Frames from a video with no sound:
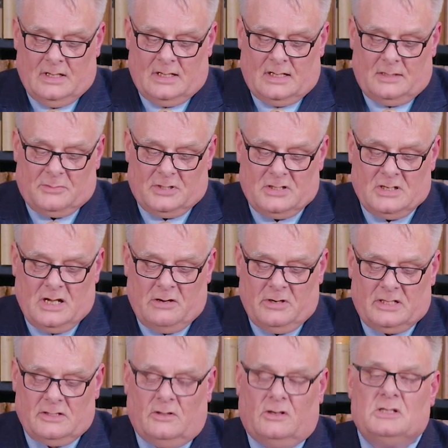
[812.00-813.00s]
but no
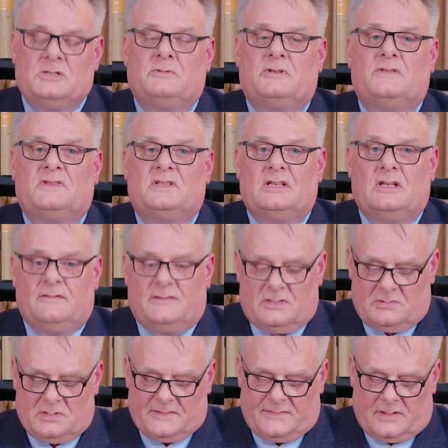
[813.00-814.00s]
acknowledgement of
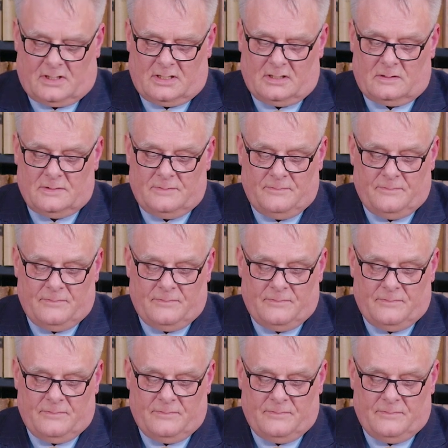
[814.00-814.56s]
service was filed.